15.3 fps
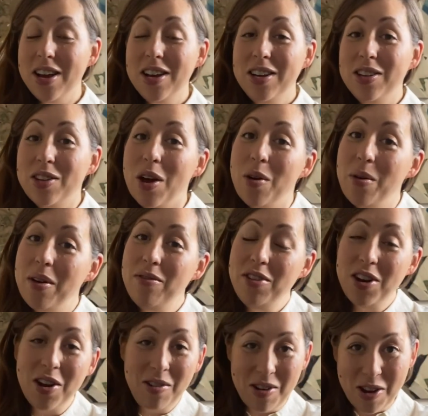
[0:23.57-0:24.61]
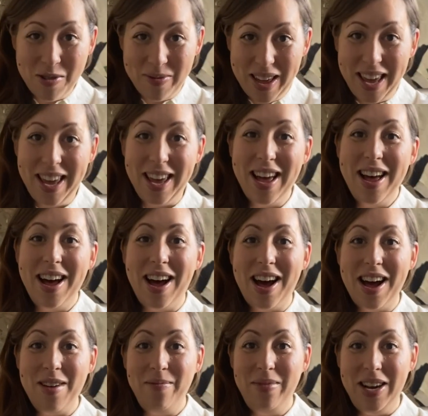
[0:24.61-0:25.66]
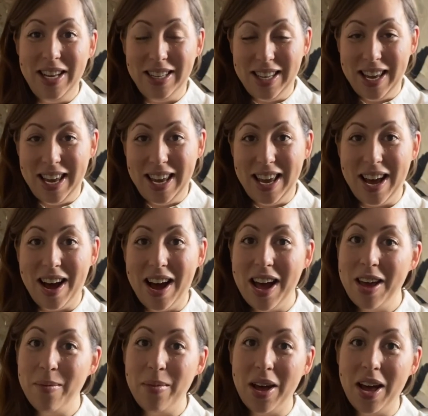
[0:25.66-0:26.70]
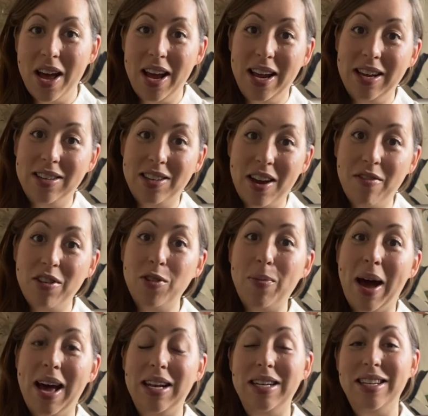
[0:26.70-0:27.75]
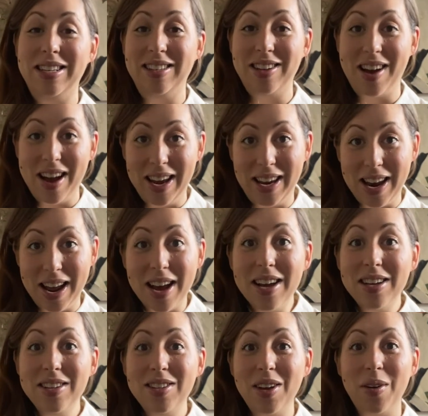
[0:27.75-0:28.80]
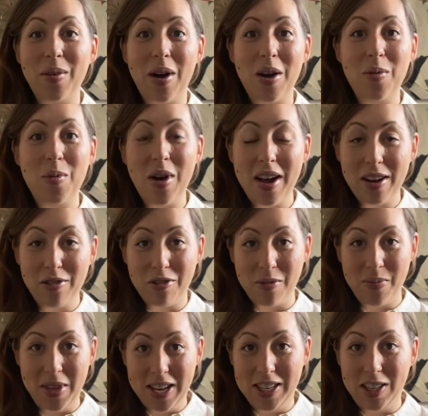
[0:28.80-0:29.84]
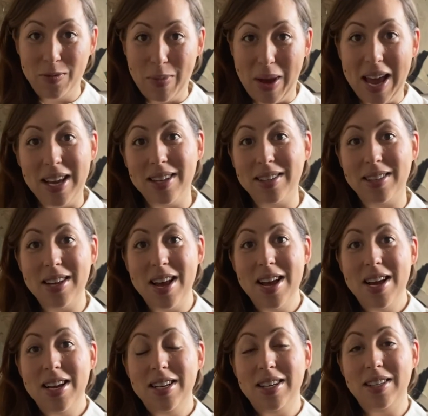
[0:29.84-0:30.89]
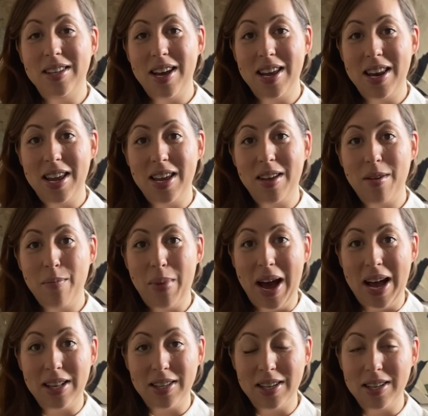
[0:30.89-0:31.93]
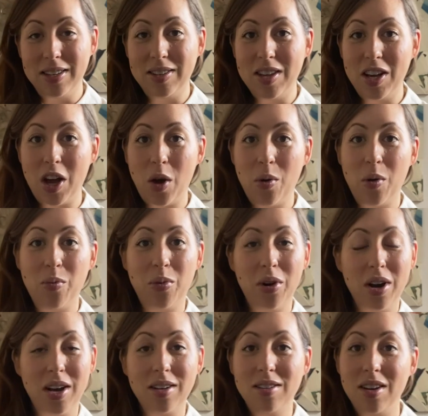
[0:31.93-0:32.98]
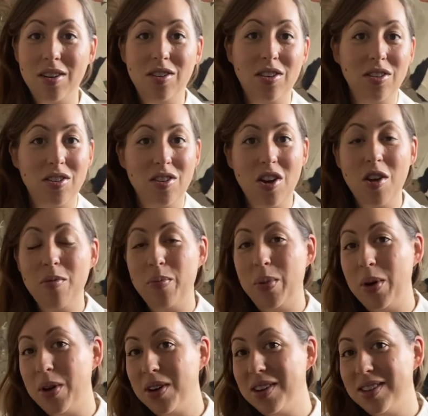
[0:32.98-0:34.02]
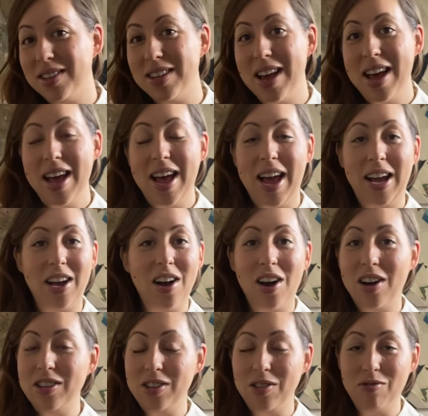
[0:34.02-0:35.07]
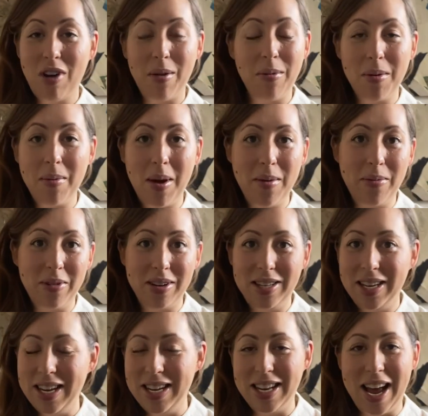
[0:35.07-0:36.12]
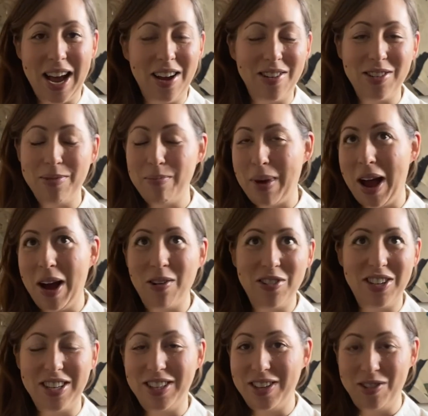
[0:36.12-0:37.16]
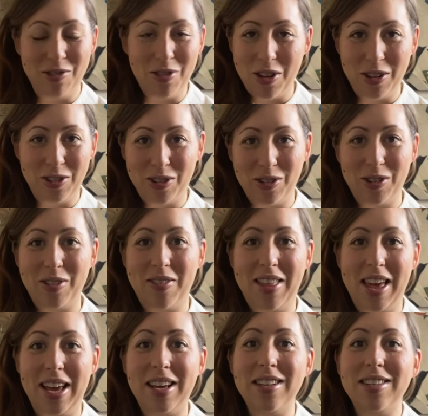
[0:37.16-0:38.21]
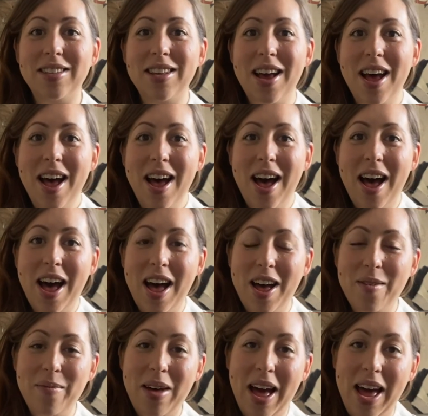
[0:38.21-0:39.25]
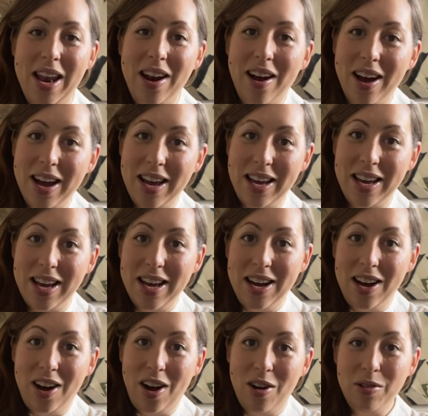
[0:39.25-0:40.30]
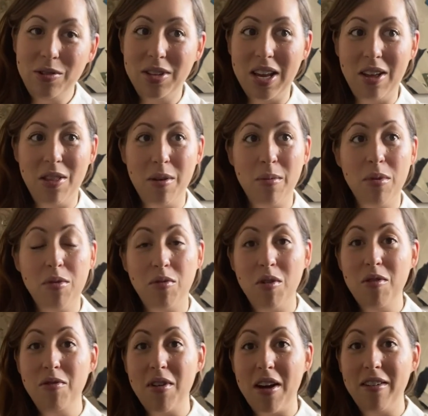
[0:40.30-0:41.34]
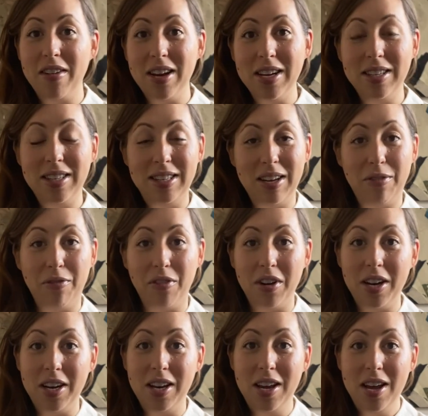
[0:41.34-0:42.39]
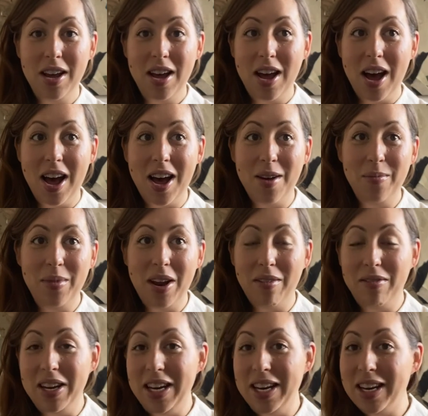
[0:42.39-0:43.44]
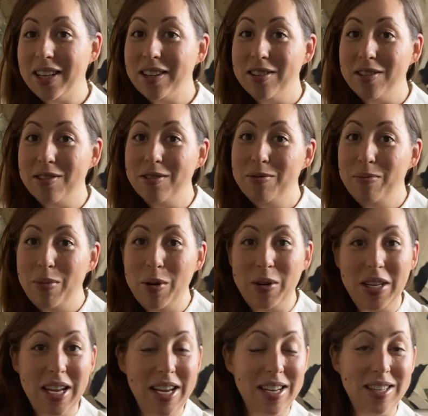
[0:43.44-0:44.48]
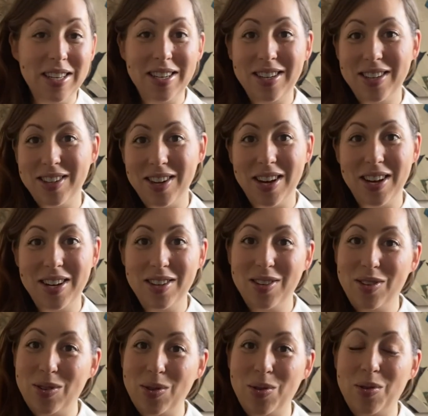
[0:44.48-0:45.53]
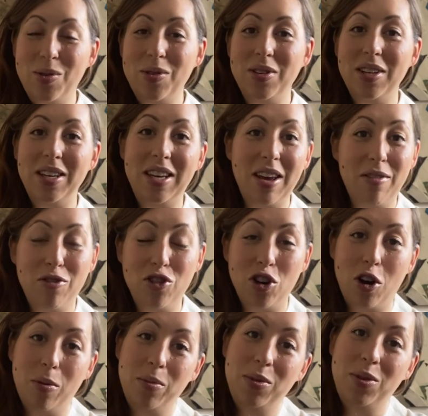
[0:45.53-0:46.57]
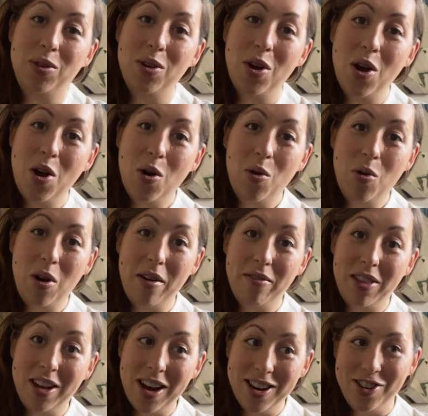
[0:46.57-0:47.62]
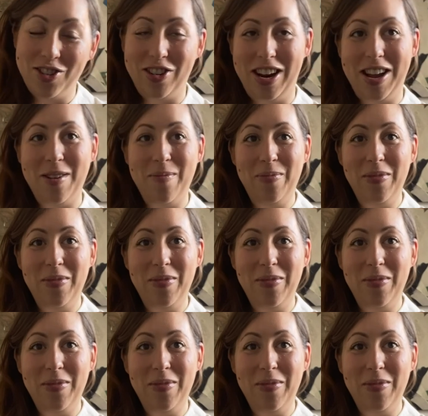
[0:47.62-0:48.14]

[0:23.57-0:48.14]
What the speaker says: So if you don't know me, I'm Lizzie. I'm a surface pattern designer. So I work from this space designing patterns that go on products such as notebooks and cards and wrapping paper and tea towels and pouches and all those sorts of things. And I wholesale them through various different lovely little boutiques and design stores and gift shops all over the country.